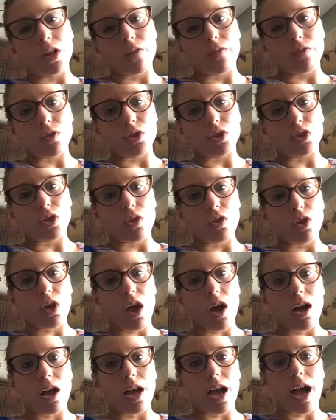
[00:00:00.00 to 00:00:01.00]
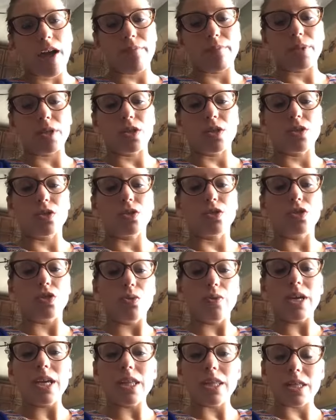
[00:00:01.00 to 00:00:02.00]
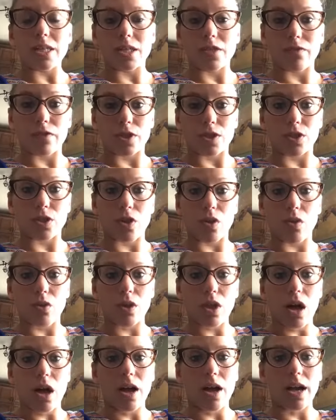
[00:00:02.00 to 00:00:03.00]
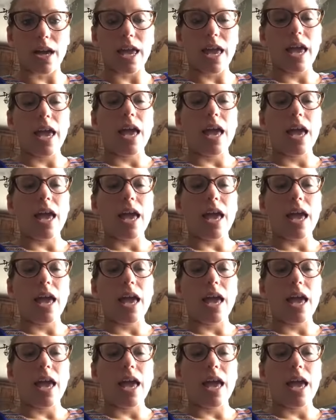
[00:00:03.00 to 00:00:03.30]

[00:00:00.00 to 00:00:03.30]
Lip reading: for so long, I've been doing this for so long,